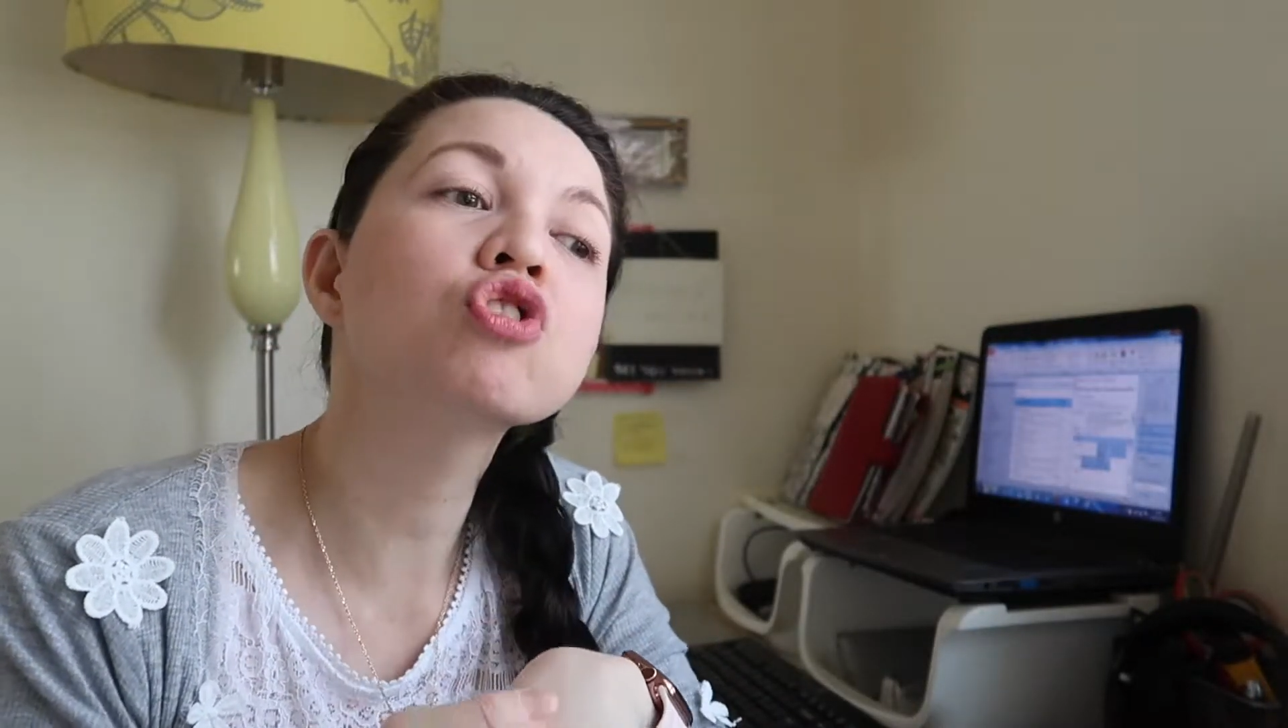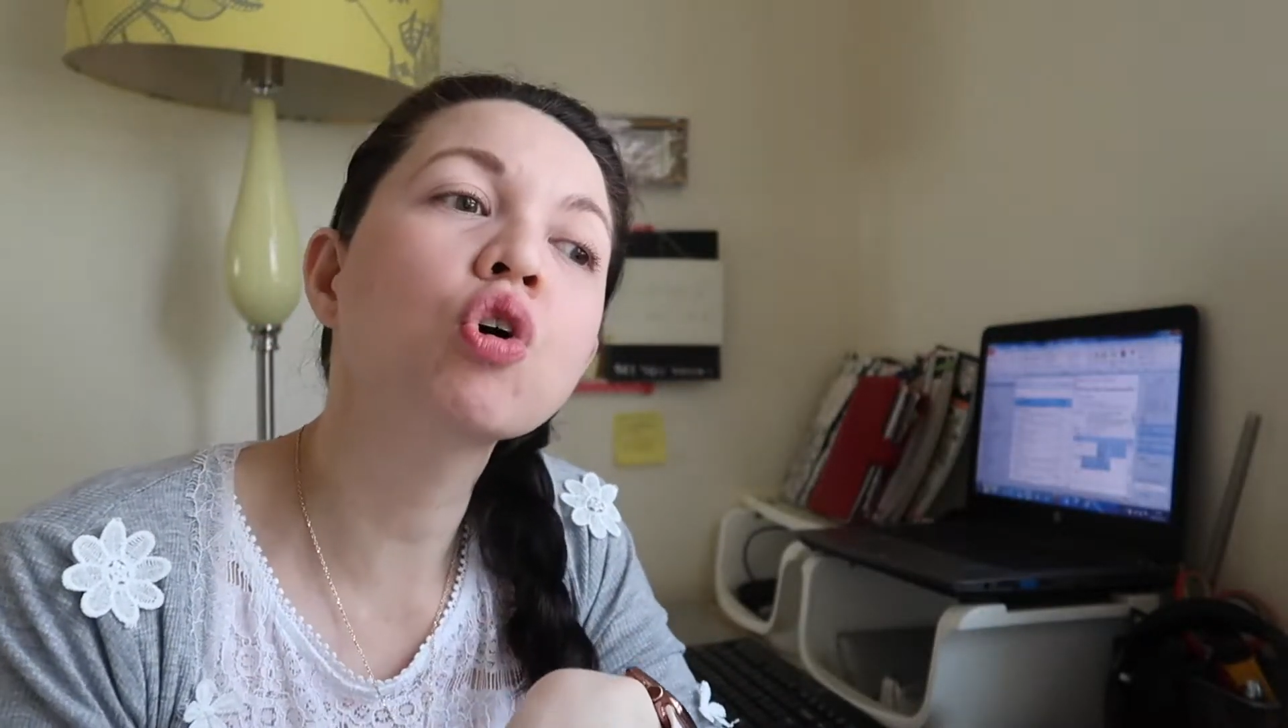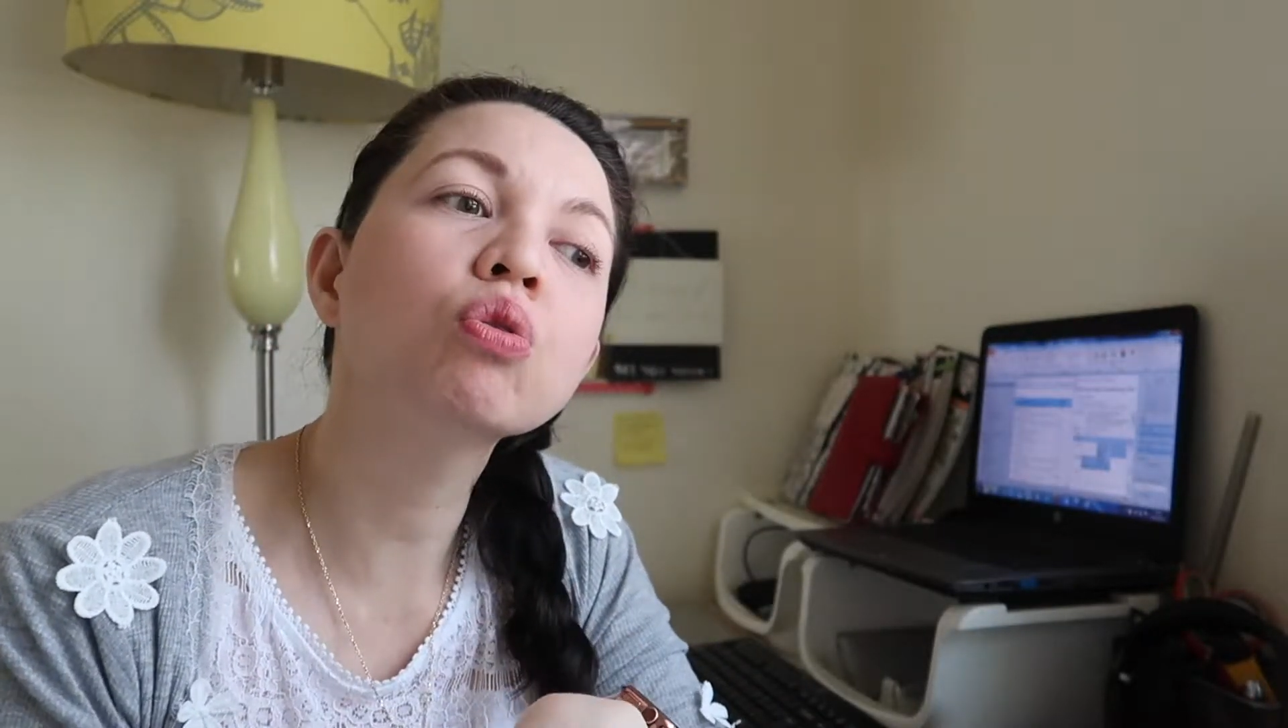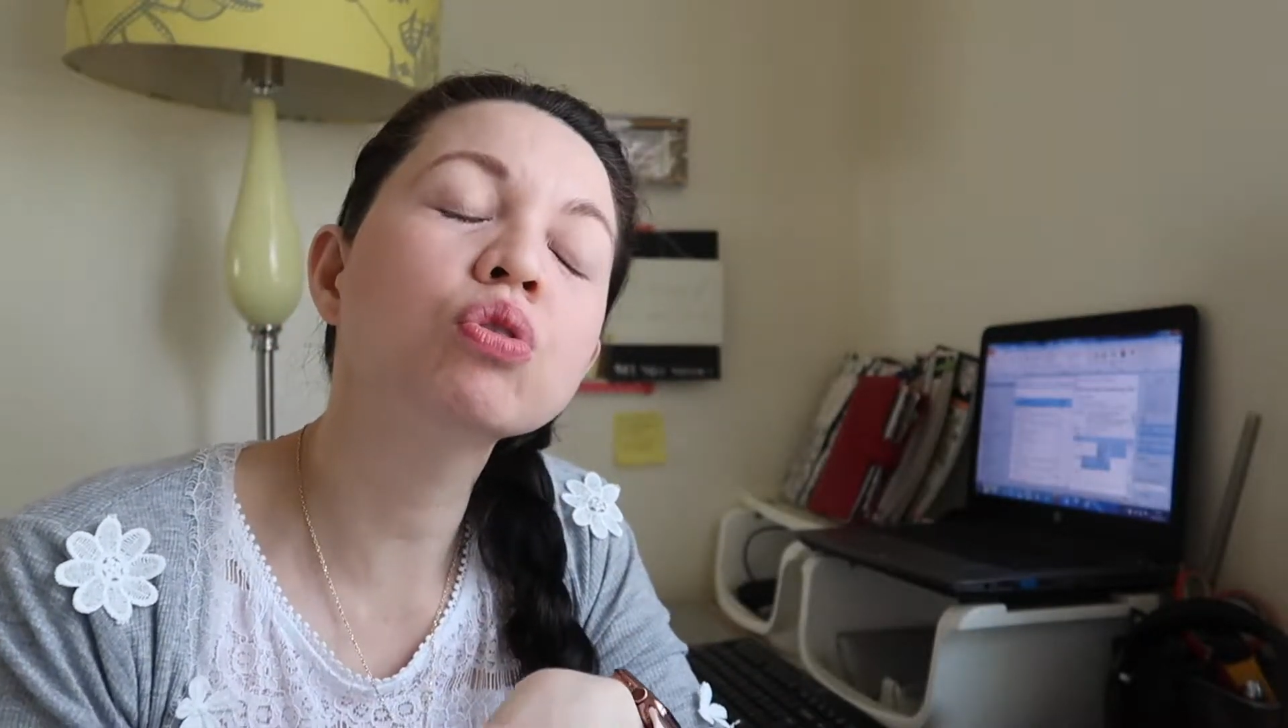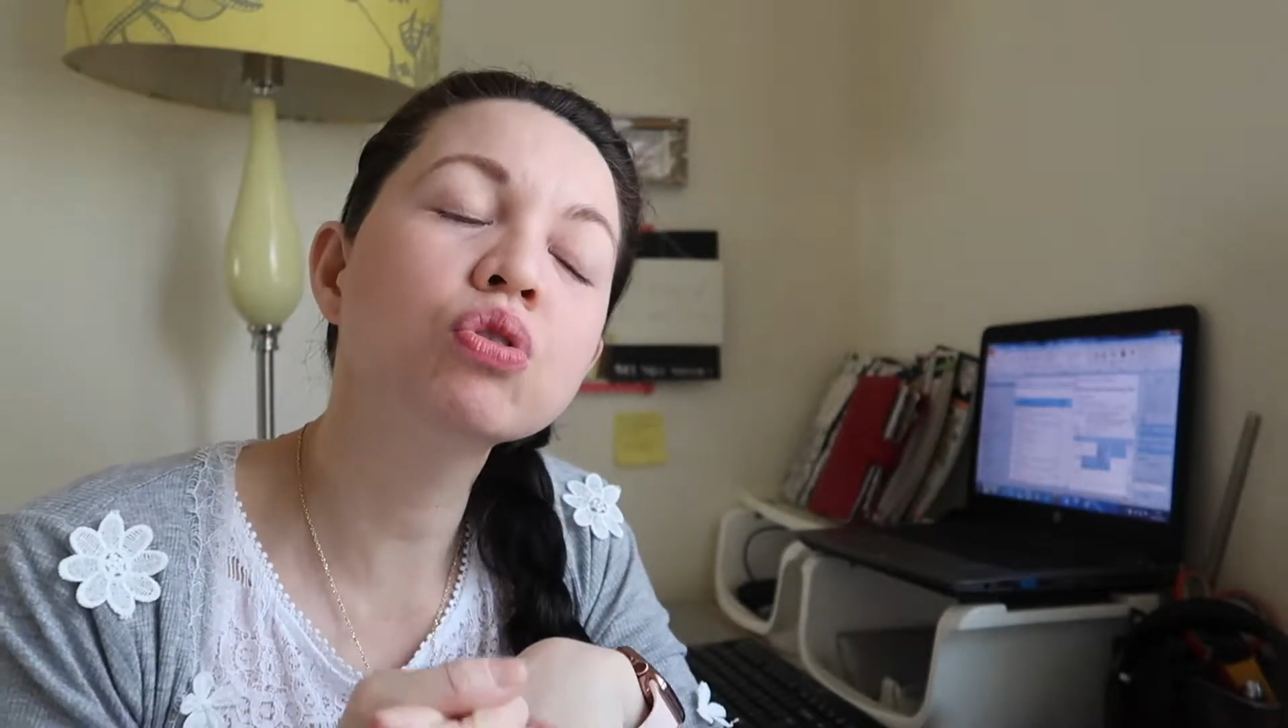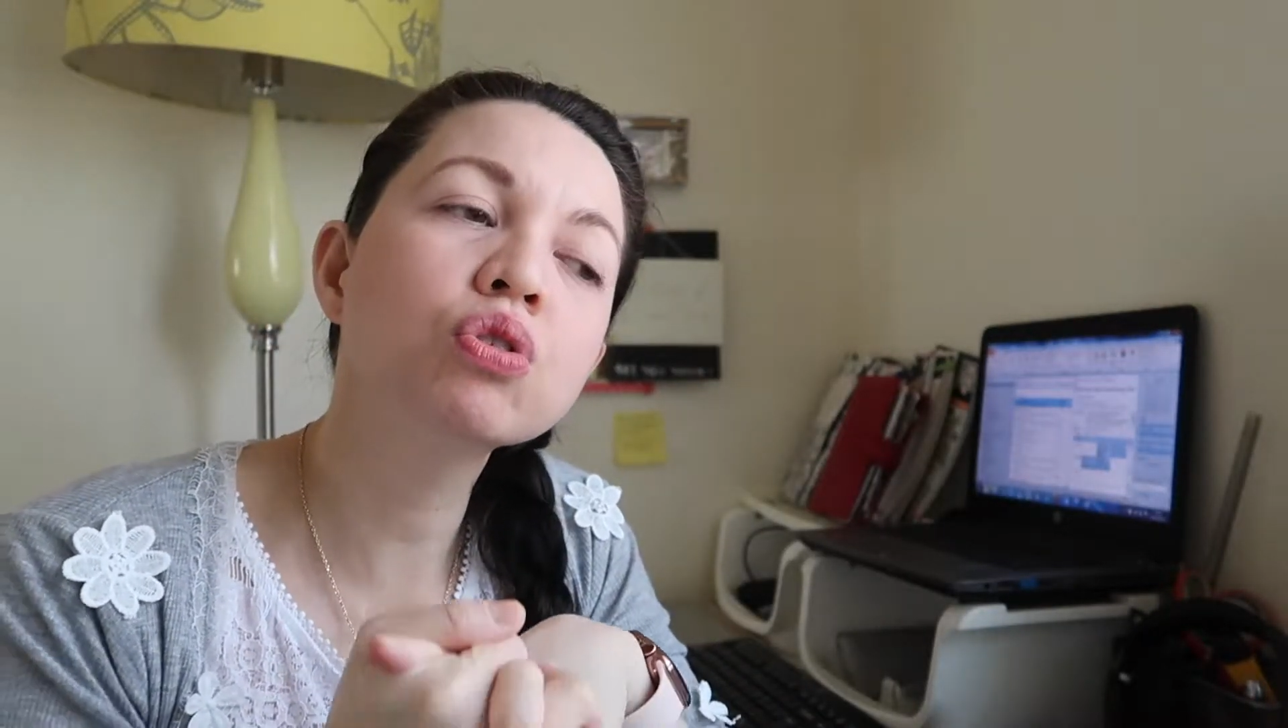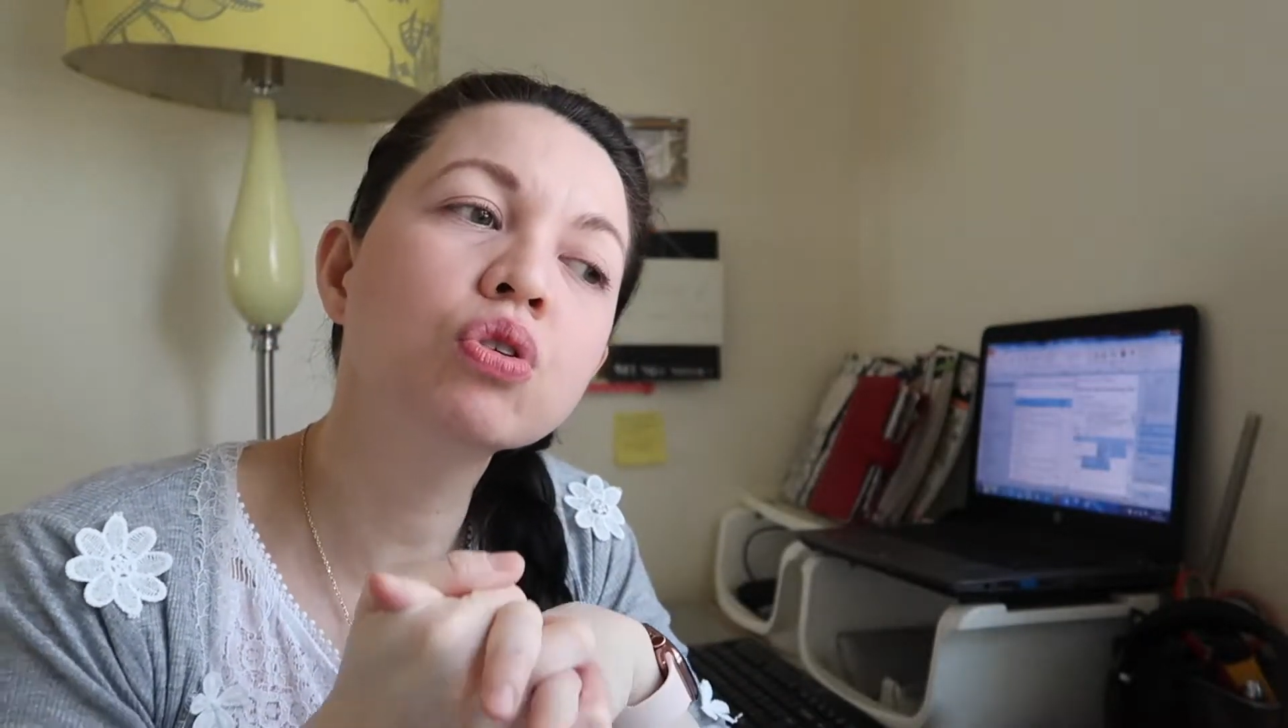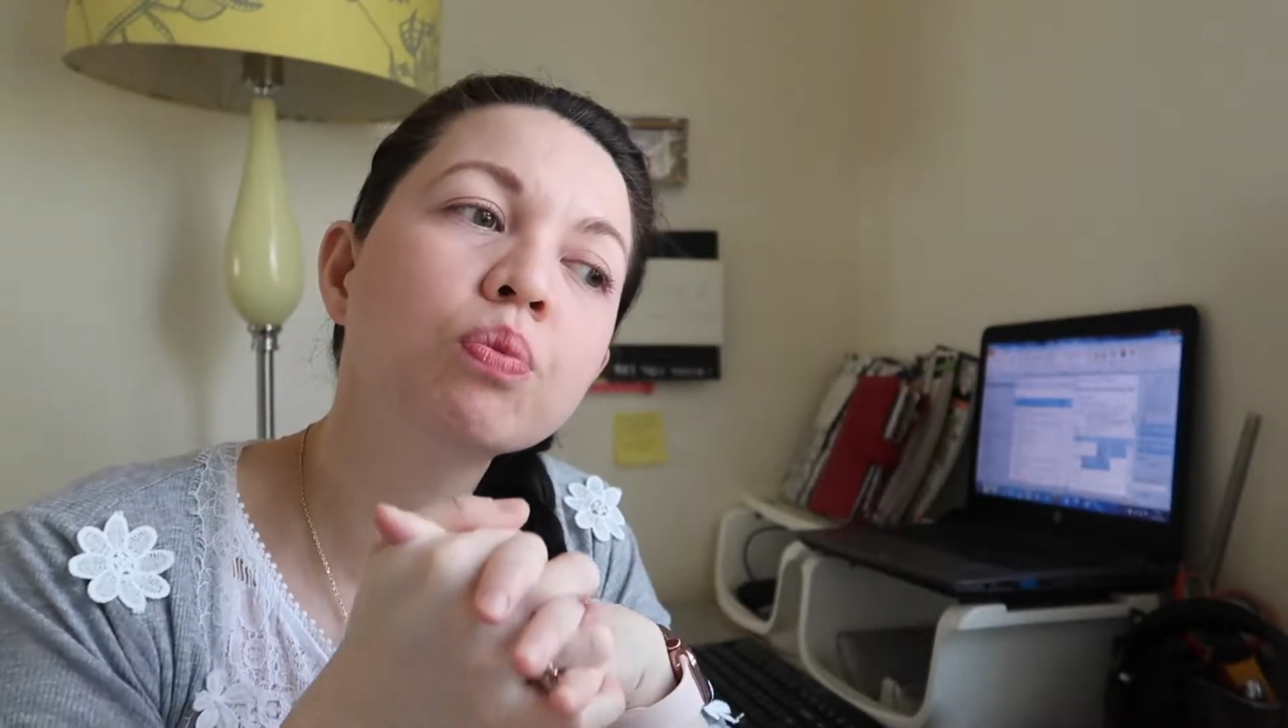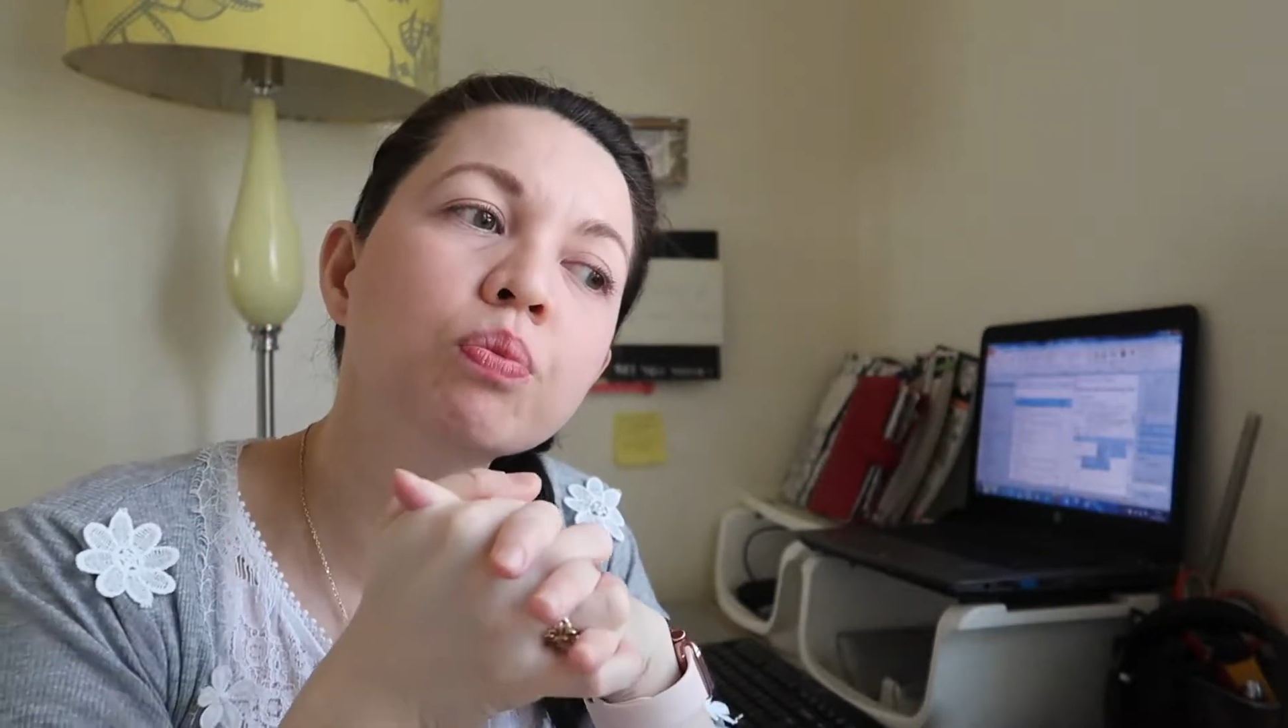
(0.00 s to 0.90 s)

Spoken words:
don't